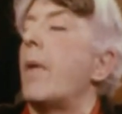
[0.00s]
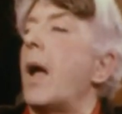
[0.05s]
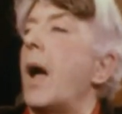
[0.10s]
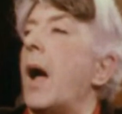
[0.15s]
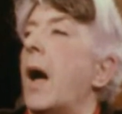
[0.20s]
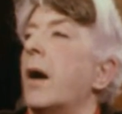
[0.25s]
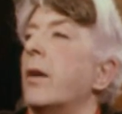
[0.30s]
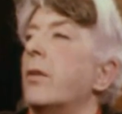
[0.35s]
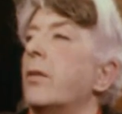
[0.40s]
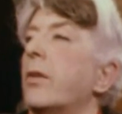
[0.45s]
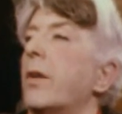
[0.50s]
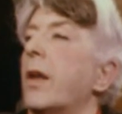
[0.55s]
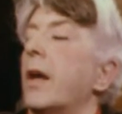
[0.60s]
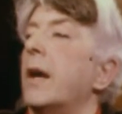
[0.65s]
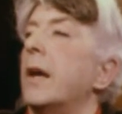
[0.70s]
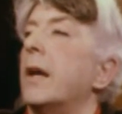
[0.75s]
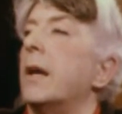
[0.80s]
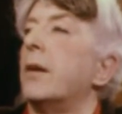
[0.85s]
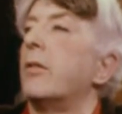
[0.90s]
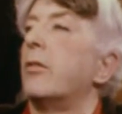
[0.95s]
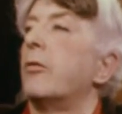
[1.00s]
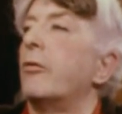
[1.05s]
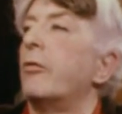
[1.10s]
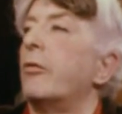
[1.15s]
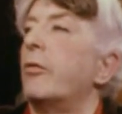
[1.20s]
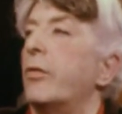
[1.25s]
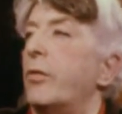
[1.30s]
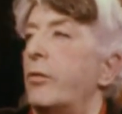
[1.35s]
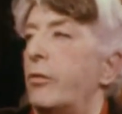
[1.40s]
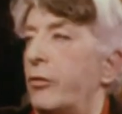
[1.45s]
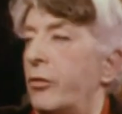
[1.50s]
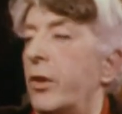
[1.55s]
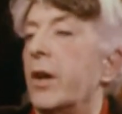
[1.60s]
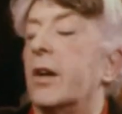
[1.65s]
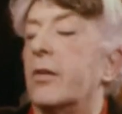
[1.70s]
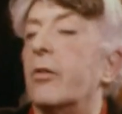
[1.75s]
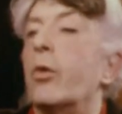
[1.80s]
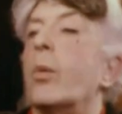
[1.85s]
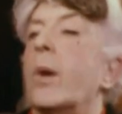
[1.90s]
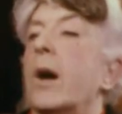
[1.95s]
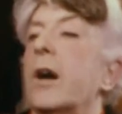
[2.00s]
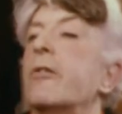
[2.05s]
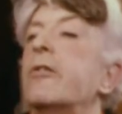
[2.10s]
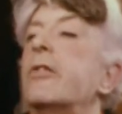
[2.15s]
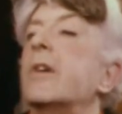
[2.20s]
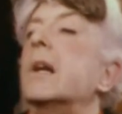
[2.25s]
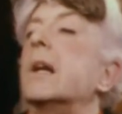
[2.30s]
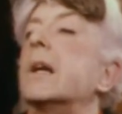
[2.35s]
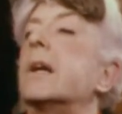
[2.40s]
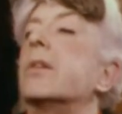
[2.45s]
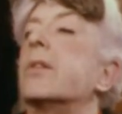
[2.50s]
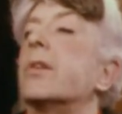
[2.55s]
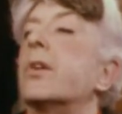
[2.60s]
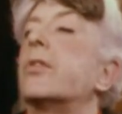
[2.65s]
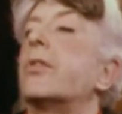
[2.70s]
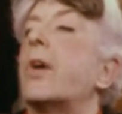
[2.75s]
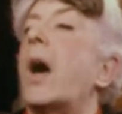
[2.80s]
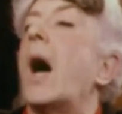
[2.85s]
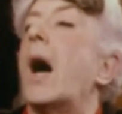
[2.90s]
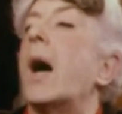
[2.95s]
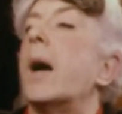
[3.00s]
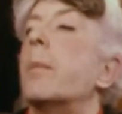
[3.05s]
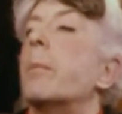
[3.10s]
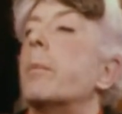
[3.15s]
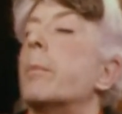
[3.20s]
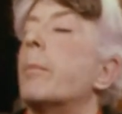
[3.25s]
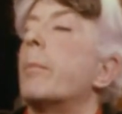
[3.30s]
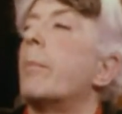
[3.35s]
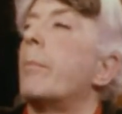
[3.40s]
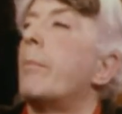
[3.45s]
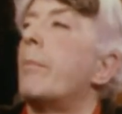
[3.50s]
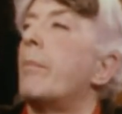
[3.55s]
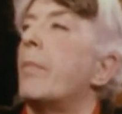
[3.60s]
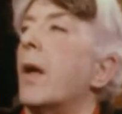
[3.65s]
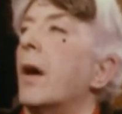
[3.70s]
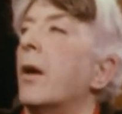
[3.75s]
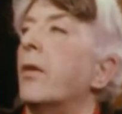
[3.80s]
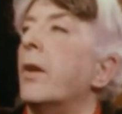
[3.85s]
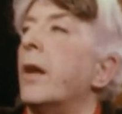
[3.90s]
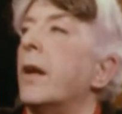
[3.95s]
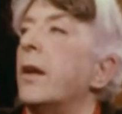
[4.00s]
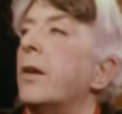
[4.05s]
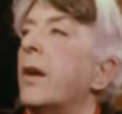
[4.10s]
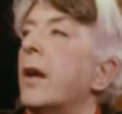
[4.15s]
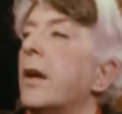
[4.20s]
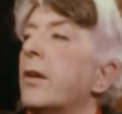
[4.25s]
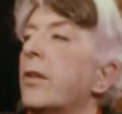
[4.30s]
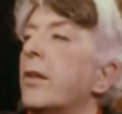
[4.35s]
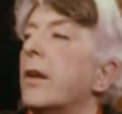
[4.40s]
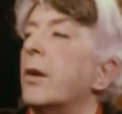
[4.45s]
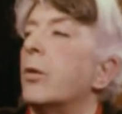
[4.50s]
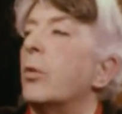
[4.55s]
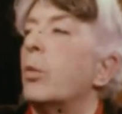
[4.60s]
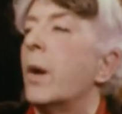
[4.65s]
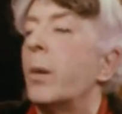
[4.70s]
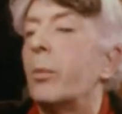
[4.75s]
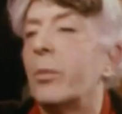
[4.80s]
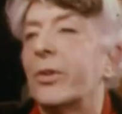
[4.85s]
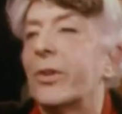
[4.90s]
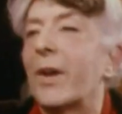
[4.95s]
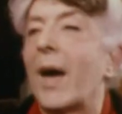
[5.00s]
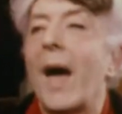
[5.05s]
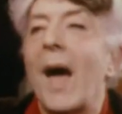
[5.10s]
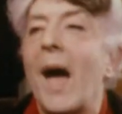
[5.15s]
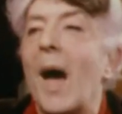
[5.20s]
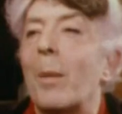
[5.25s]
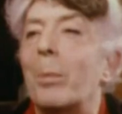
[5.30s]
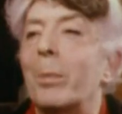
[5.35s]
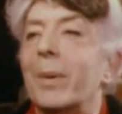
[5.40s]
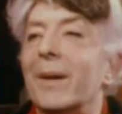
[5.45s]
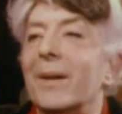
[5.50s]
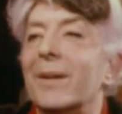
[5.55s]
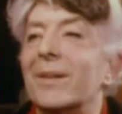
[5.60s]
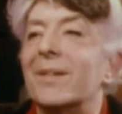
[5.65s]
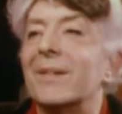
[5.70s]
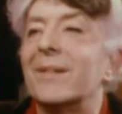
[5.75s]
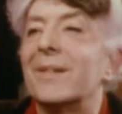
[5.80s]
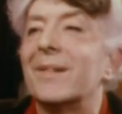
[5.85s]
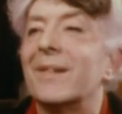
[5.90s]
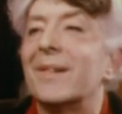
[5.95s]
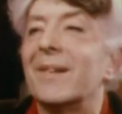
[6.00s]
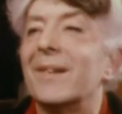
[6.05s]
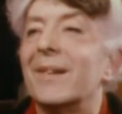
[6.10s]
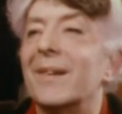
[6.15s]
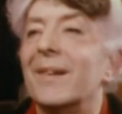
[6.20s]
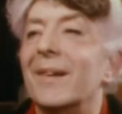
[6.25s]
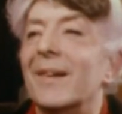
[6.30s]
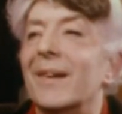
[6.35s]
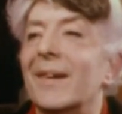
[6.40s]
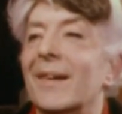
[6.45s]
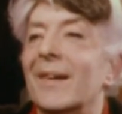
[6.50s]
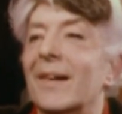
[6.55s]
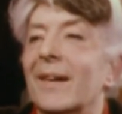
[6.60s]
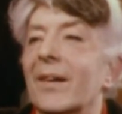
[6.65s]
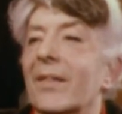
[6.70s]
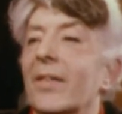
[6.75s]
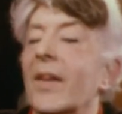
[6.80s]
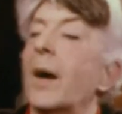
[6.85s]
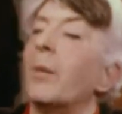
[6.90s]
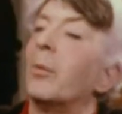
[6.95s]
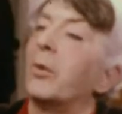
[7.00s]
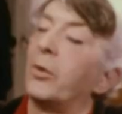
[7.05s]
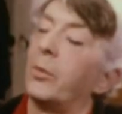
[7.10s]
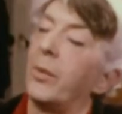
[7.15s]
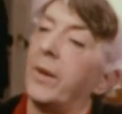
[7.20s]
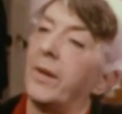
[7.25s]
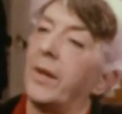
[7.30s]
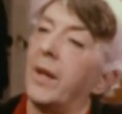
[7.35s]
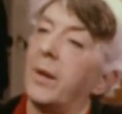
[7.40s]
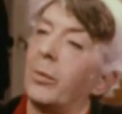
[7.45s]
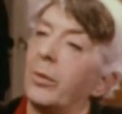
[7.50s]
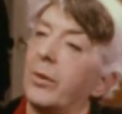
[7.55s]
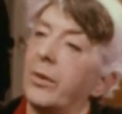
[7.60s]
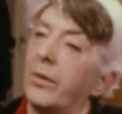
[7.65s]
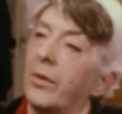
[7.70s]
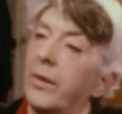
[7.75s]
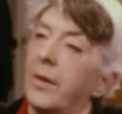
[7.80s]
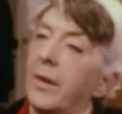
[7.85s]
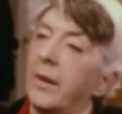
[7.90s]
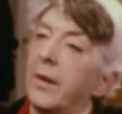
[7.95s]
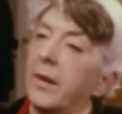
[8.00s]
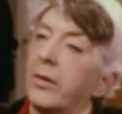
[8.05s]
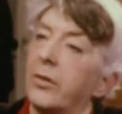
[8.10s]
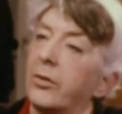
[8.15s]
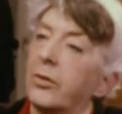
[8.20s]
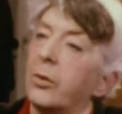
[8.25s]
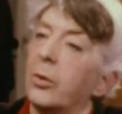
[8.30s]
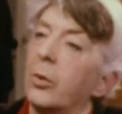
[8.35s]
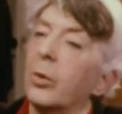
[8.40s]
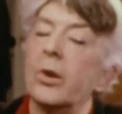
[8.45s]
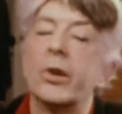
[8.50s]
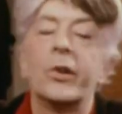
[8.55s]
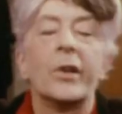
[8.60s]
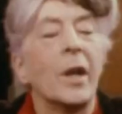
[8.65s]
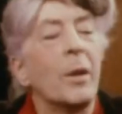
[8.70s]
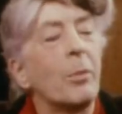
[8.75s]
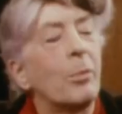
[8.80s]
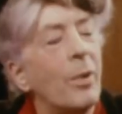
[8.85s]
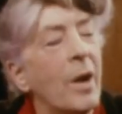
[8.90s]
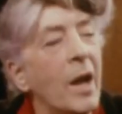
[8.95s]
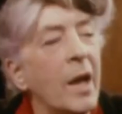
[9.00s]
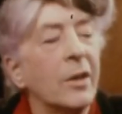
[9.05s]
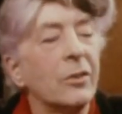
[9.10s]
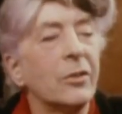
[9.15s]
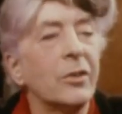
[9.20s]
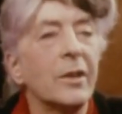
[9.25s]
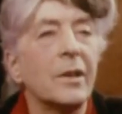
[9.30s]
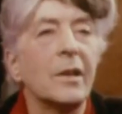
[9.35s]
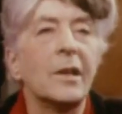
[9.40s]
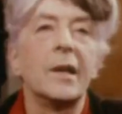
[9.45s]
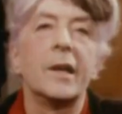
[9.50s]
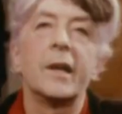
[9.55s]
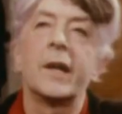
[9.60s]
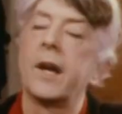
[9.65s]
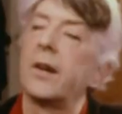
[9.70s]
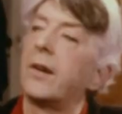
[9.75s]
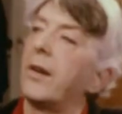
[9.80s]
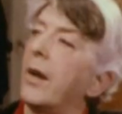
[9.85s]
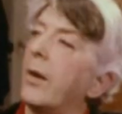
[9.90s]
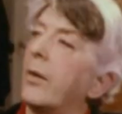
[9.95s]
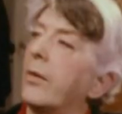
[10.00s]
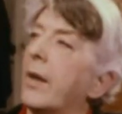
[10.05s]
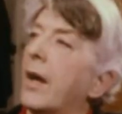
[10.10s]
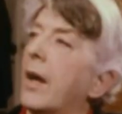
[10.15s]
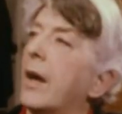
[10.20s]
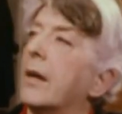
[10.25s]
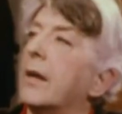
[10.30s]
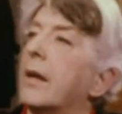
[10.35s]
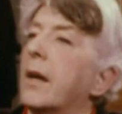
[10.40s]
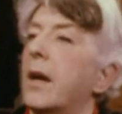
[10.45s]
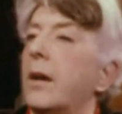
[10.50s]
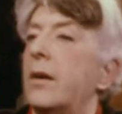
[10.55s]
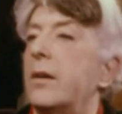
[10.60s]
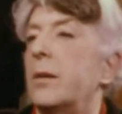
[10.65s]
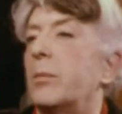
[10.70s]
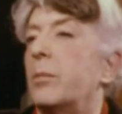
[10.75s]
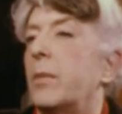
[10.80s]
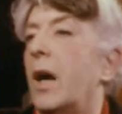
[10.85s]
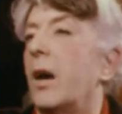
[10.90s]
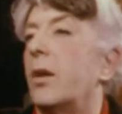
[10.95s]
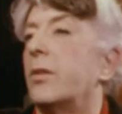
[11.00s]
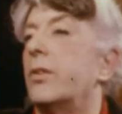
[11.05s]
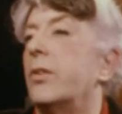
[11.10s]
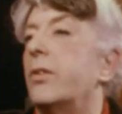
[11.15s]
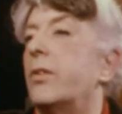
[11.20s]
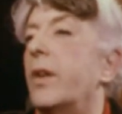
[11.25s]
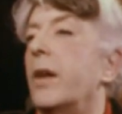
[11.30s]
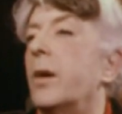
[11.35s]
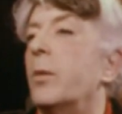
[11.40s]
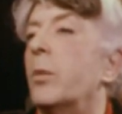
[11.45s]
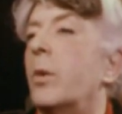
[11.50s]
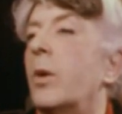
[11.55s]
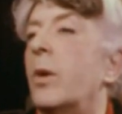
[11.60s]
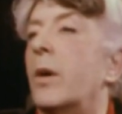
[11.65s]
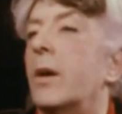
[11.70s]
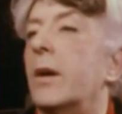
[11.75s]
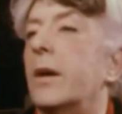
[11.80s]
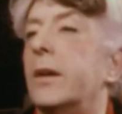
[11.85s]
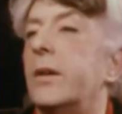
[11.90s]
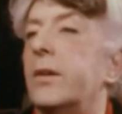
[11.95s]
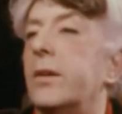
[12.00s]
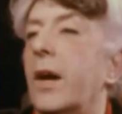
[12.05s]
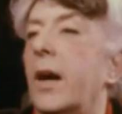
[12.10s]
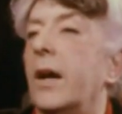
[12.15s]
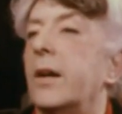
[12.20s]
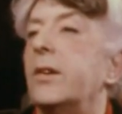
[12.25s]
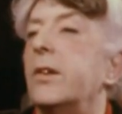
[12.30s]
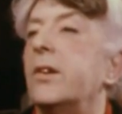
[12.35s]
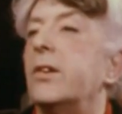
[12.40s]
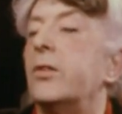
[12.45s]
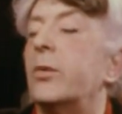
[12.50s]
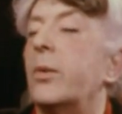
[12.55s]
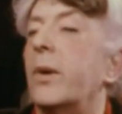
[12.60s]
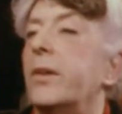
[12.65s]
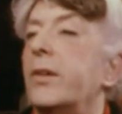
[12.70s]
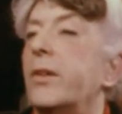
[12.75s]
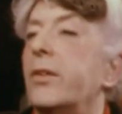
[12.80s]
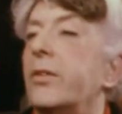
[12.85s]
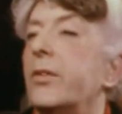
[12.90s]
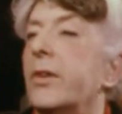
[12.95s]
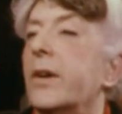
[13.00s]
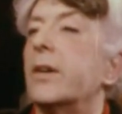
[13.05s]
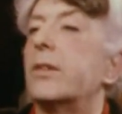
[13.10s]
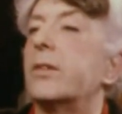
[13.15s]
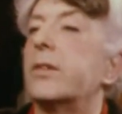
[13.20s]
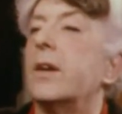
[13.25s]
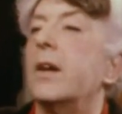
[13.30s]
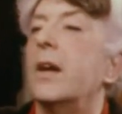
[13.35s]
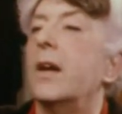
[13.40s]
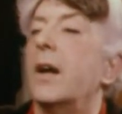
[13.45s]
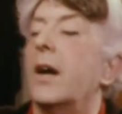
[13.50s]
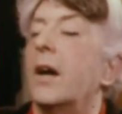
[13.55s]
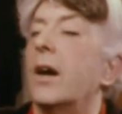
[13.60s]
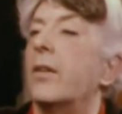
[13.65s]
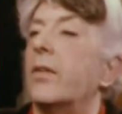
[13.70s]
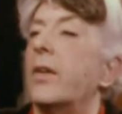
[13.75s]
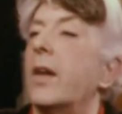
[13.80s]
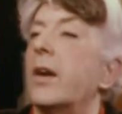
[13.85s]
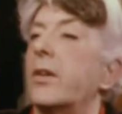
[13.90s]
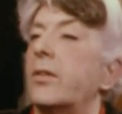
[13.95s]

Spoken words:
and they think of a way of filling in the time. And then they think, when was I happiest? And that was when they were at the school, and they practically get out the Hungarian blouses they wore in 1926, and their